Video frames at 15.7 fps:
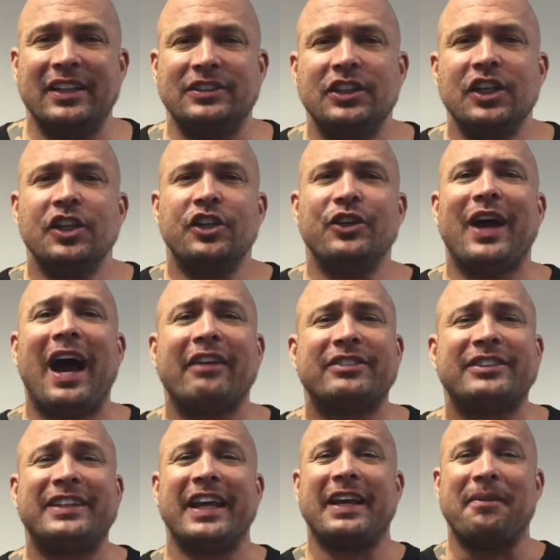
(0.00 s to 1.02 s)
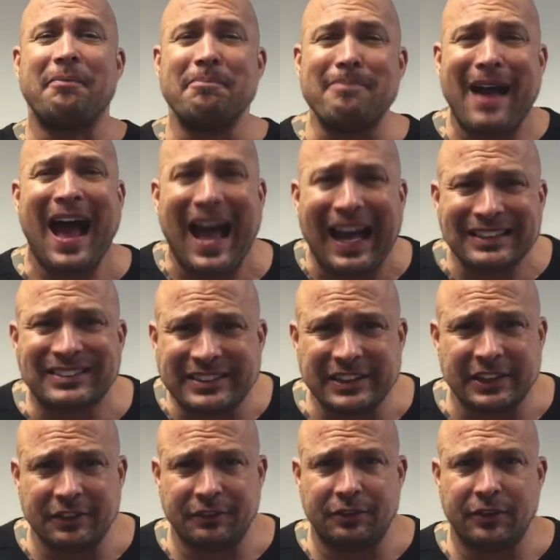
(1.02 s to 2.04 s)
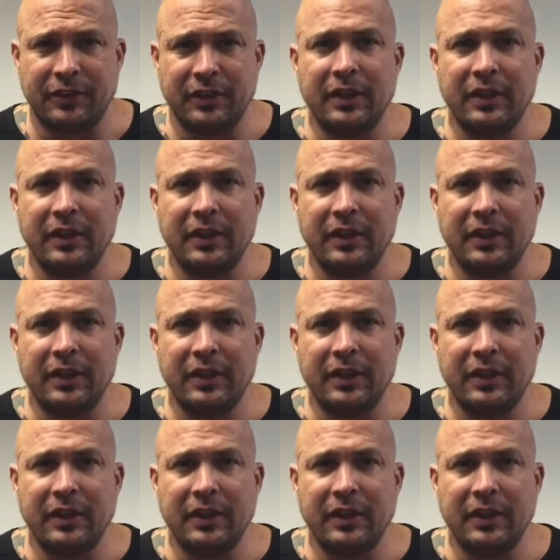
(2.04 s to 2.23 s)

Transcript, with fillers: is you have to take massive